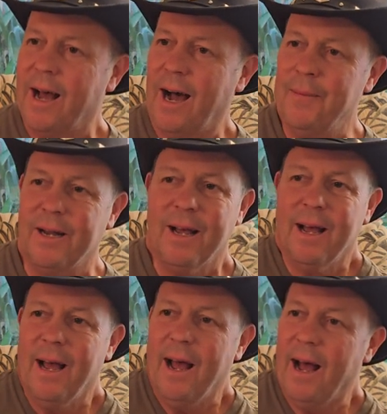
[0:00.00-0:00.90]
I mean,
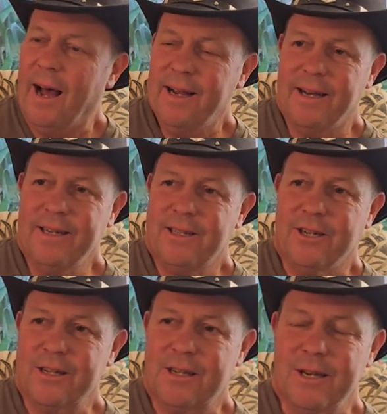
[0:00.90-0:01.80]
it, it
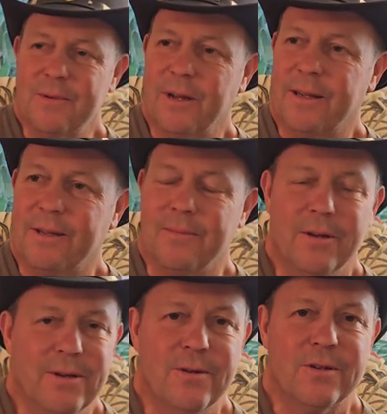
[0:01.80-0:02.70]
just seems like the
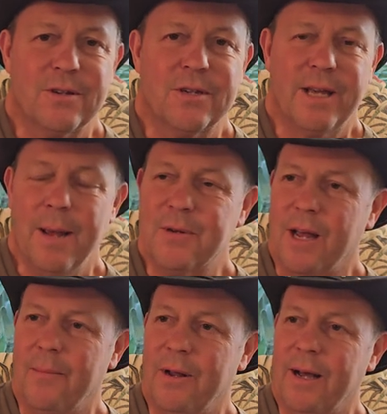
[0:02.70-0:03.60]
news just keeps
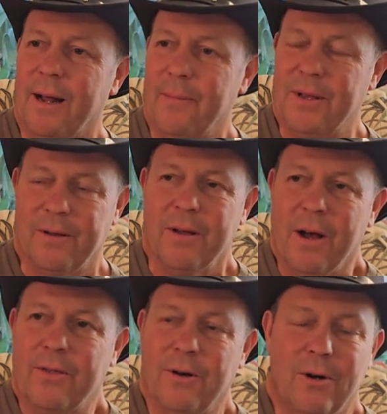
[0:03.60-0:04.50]
coming out. I mean, the,
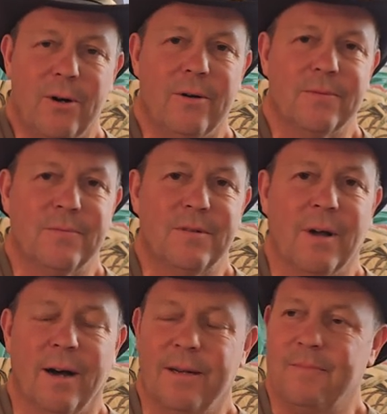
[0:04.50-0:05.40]
the whole
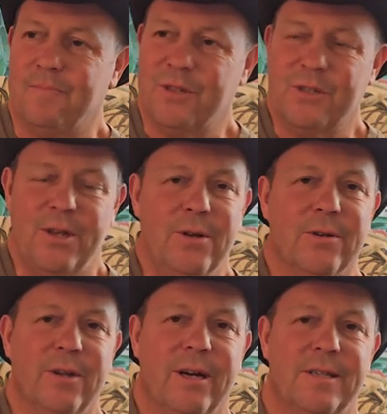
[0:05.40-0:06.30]
uh,
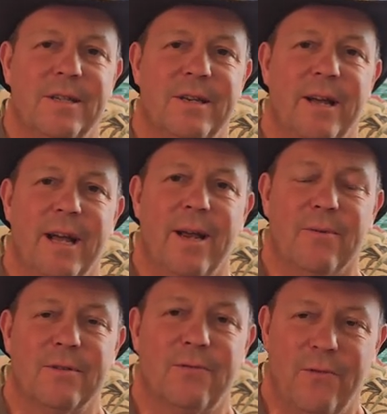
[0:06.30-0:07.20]
Steele dossier
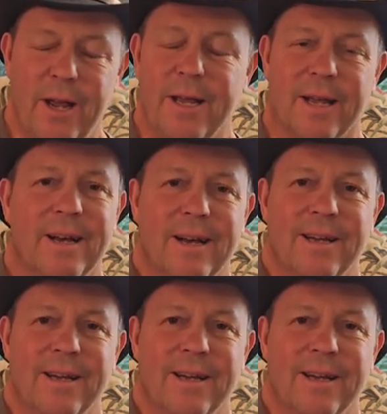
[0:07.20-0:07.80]
was fake.